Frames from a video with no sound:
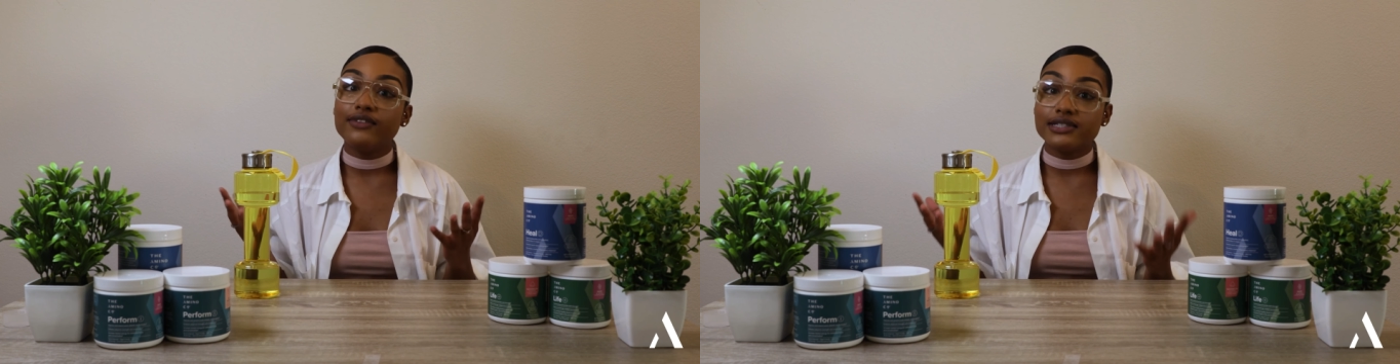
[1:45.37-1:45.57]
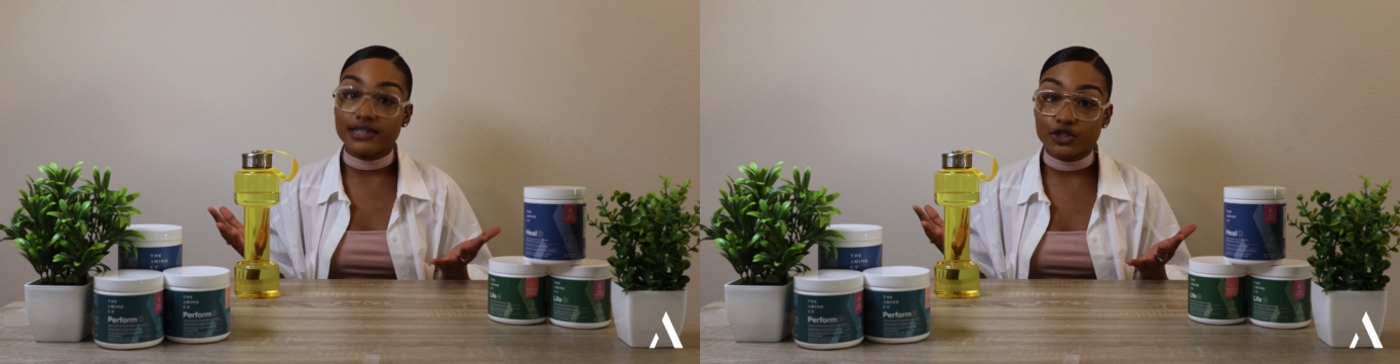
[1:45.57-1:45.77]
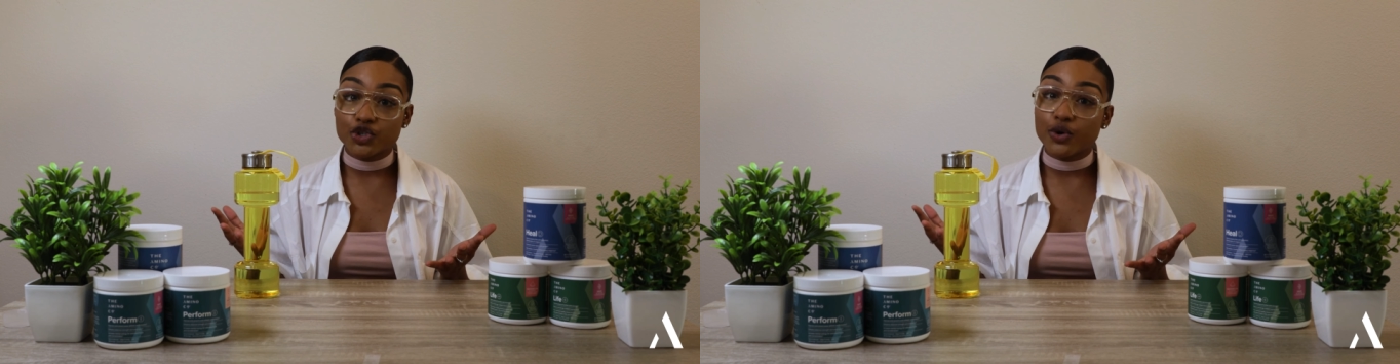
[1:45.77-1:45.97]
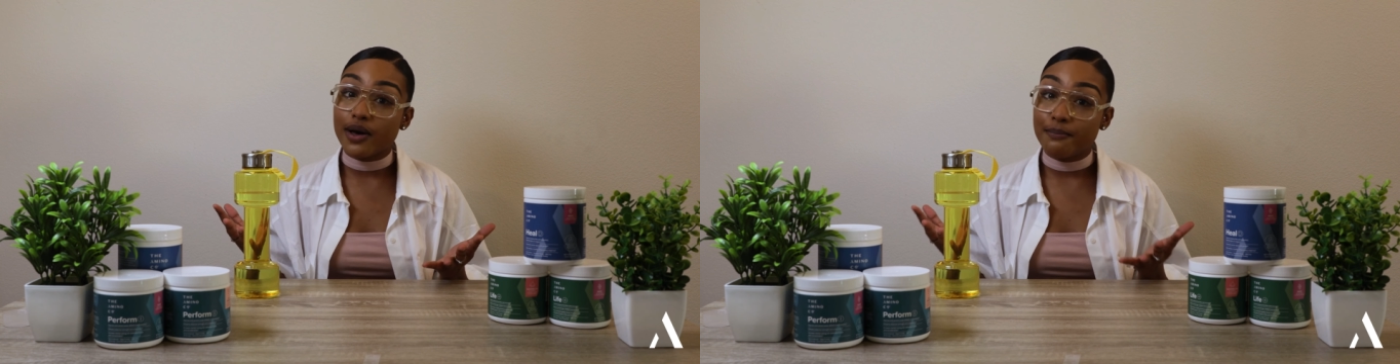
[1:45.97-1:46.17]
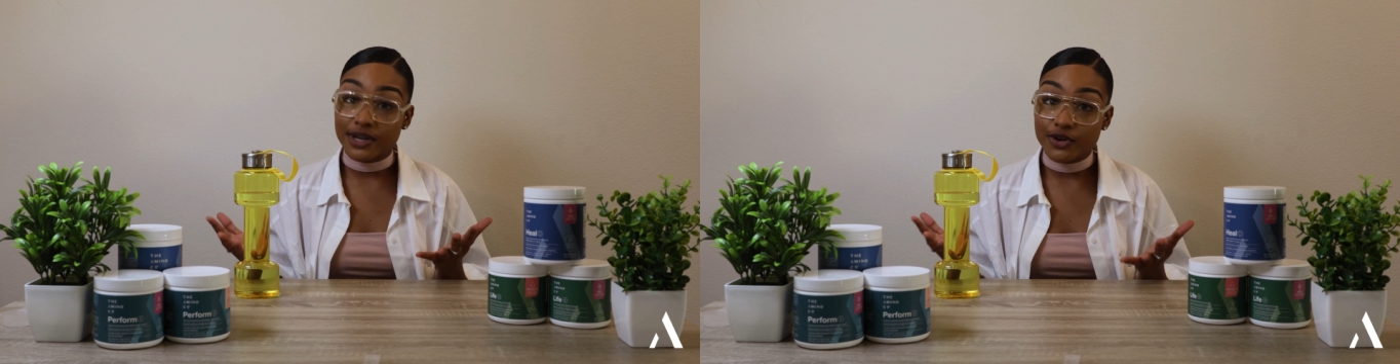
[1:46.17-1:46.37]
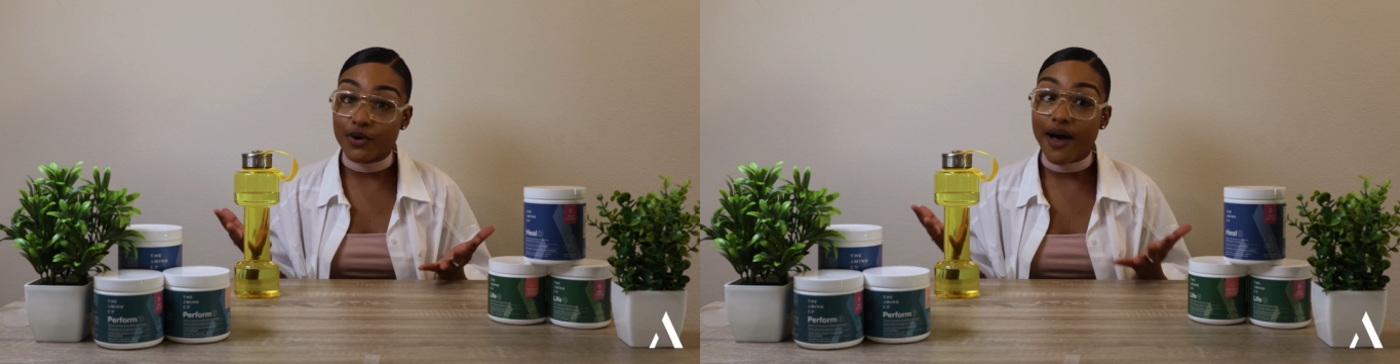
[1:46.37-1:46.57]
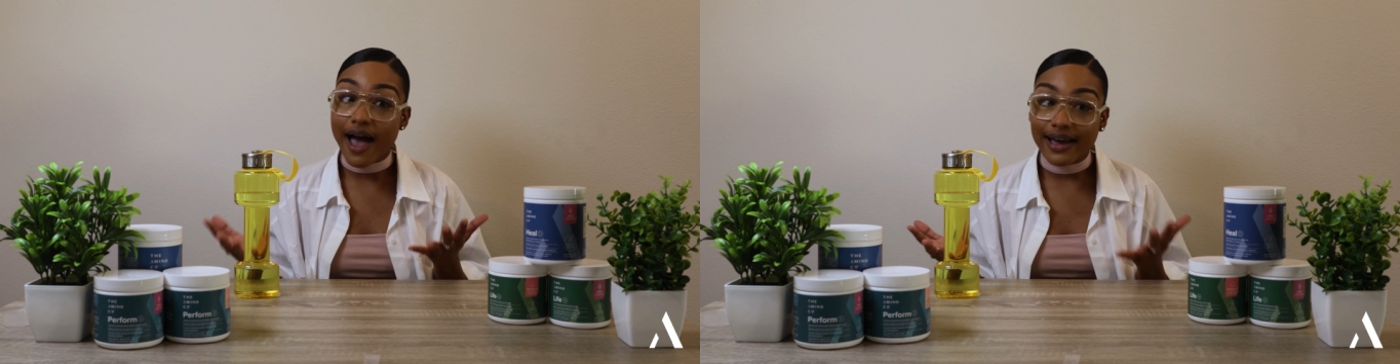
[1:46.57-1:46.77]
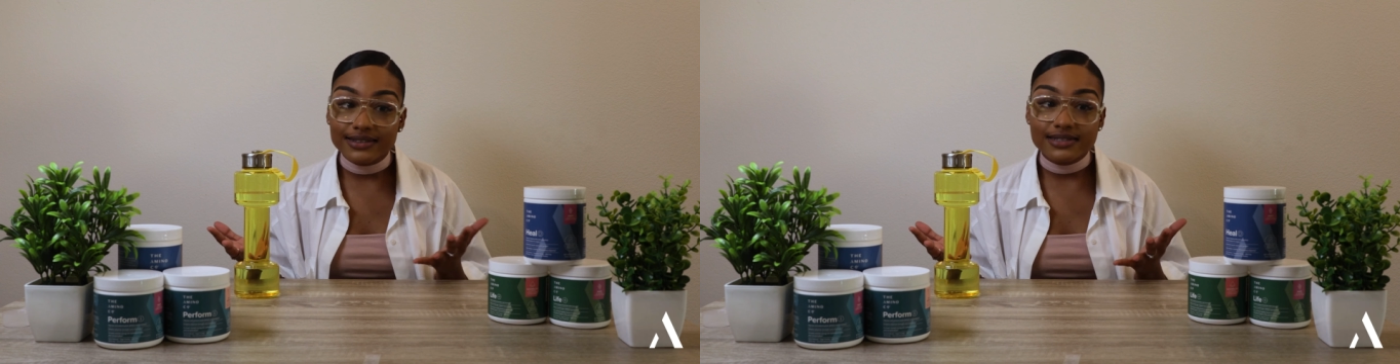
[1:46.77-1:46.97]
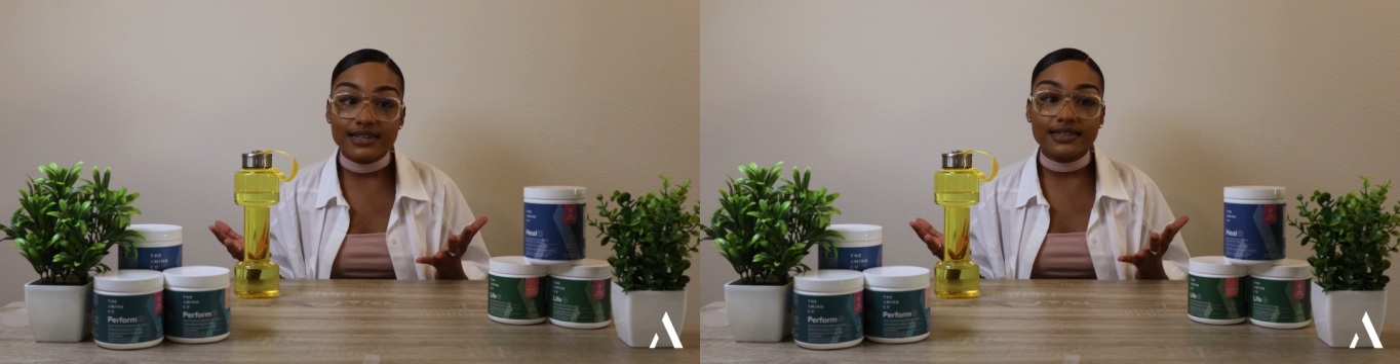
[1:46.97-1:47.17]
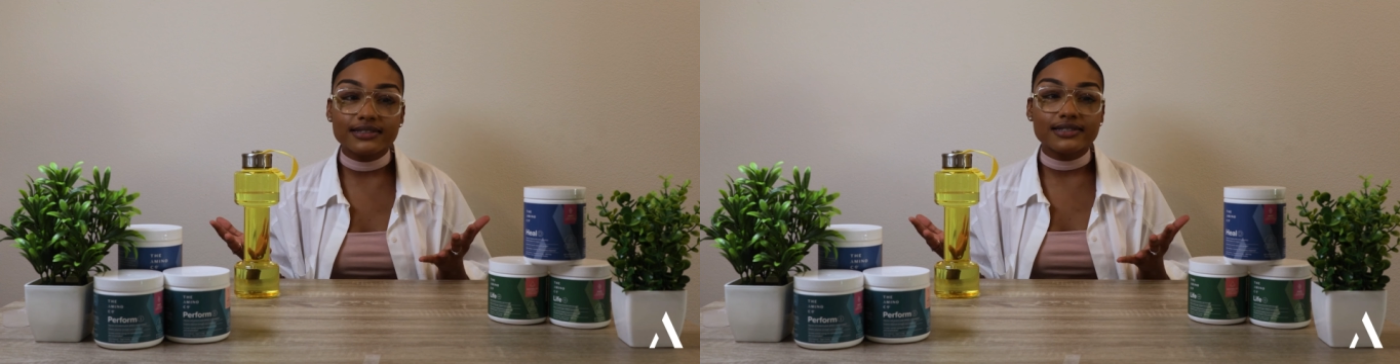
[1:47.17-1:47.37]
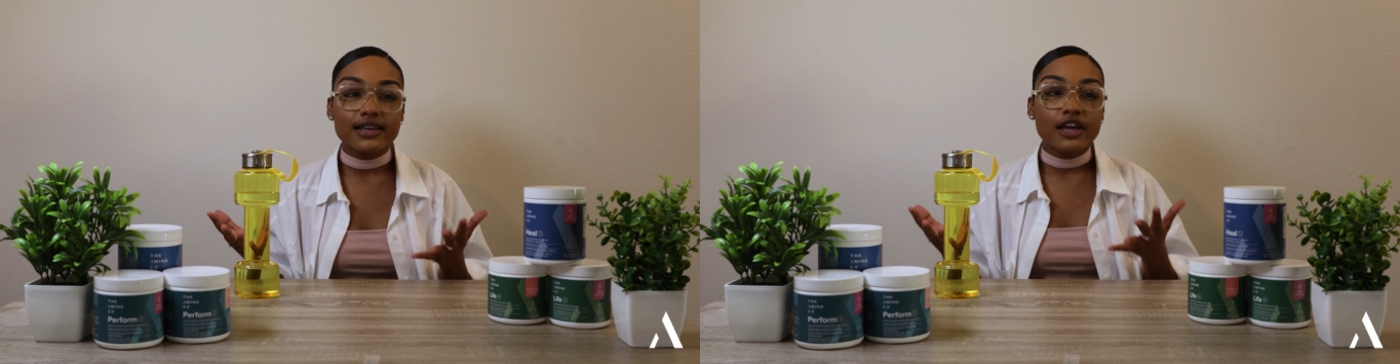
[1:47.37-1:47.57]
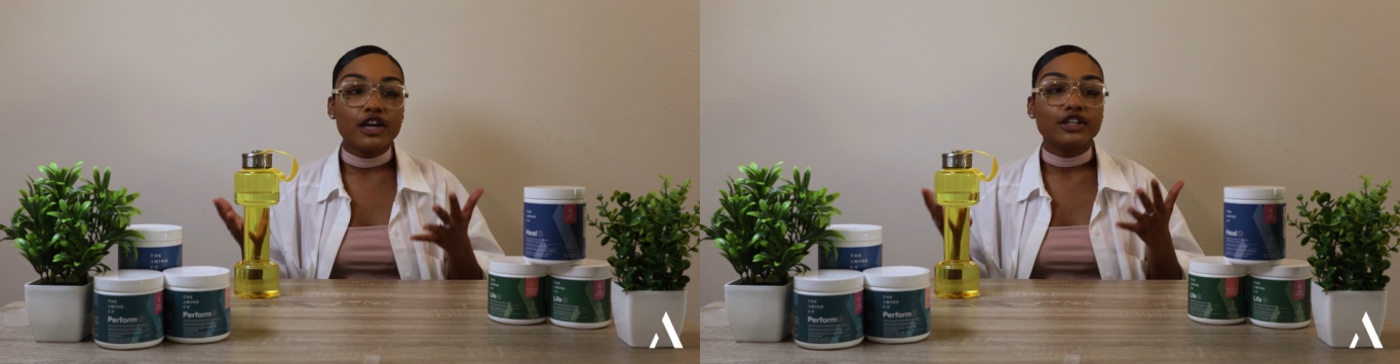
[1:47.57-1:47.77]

of essential amino acids,